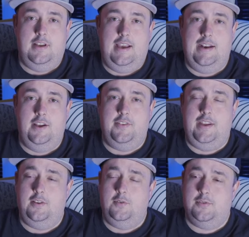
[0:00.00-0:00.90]
And I
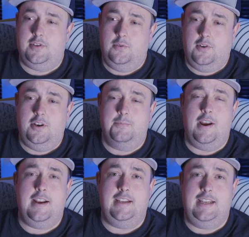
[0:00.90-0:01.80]
think also Conor
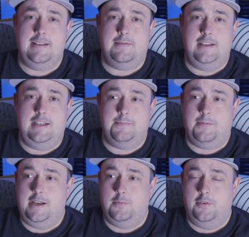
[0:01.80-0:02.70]
Bradley, he's
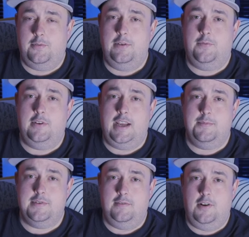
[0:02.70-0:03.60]
played what, three or four
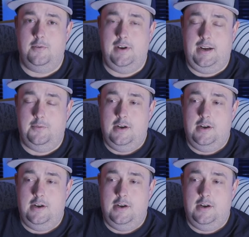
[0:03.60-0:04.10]
games in a row now.